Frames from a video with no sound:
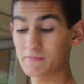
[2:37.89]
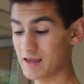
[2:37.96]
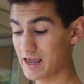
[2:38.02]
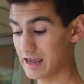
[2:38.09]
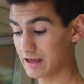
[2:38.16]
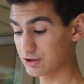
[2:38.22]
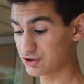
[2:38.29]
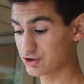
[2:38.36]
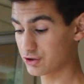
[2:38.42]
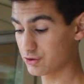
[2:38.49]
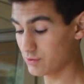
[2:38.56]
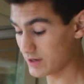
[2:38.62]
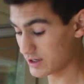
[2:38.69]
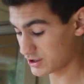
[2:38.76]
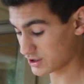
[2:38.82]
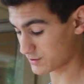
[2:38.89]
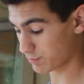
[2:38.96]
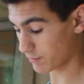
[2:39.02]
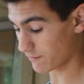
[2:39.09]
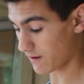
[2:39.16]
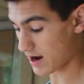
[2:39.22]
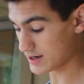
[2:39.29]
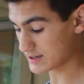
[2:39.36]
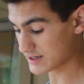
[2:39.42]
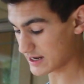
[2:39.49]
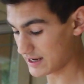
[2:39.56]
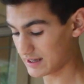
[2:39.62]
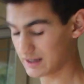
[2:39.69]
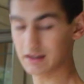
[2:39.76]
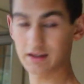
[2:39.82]
And two, it just provides
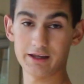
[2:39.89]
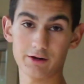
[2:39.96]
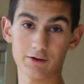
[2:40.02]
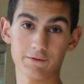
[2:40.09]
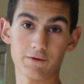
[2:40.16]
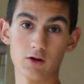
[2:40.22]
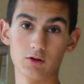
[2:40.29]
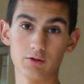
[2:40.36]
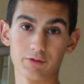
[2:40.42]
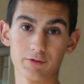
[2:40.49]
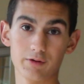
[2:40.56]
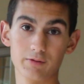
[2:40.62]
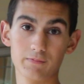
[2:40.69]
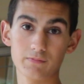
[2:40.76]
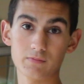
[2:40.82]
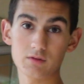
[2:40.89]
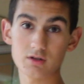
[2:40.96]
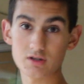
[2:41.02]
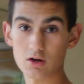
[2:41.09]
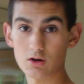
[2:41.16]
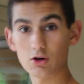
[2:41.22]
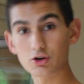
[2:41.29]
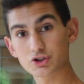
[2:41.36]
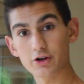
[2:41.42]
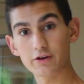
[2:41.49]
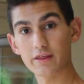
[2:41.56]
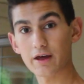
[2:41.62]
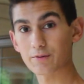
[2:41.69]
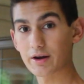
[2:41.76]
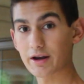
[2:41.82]
a cleaner follow through. So I'll show
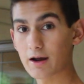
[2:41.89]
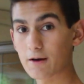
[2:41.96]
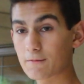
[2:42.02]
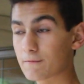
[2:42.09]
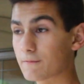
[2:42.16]
you that right now.